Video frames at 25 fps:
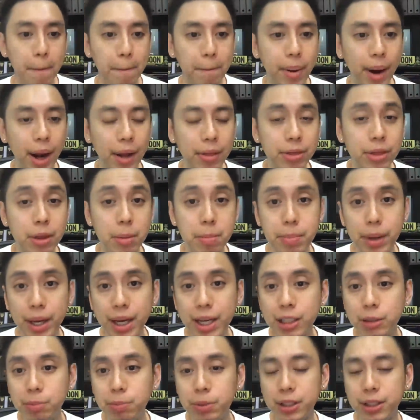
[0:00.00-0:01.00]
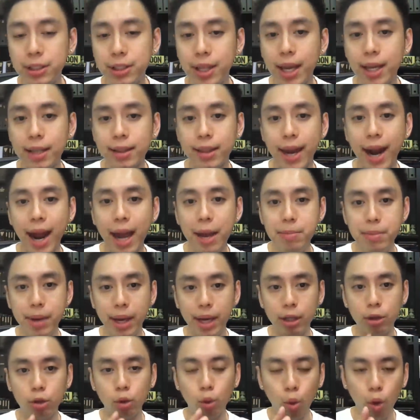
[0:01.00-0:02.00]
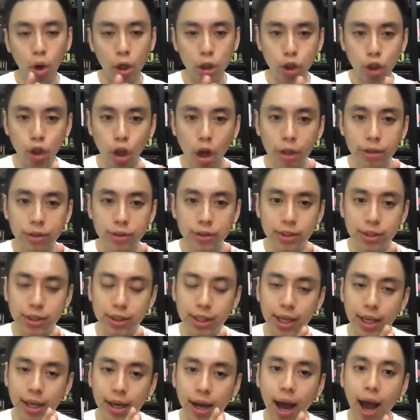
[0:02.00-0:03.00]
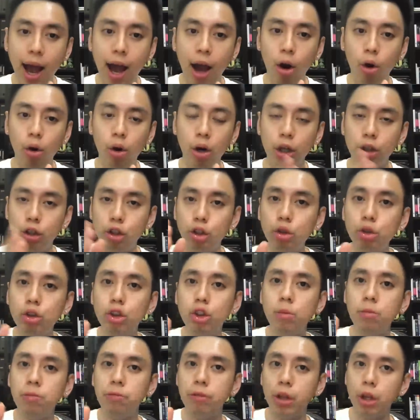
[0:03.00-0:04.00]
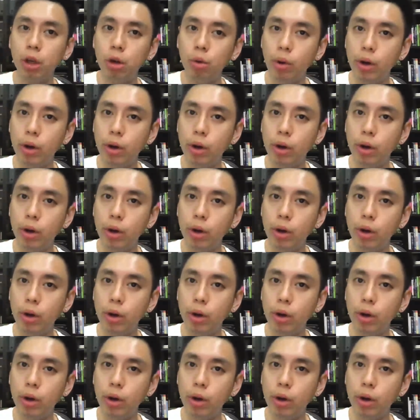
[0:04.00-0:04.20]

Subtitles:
but the biggest mistake that I made was not seeing how a YouTube video,